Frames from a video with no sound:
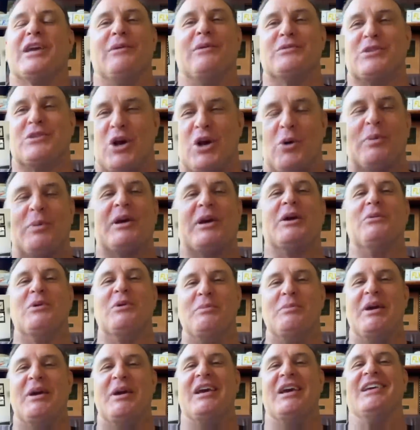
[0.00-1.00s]
I was hoping it
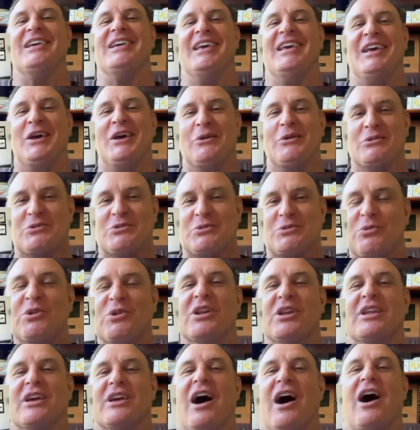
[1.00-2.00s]
would be. It was
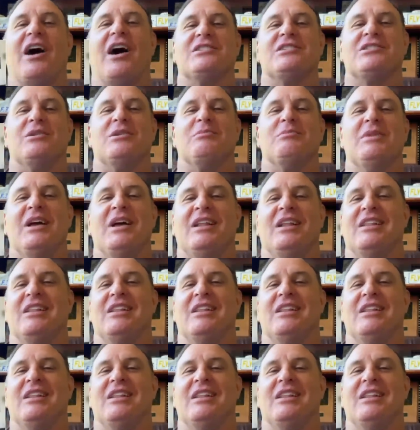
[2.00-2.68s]
really awesome.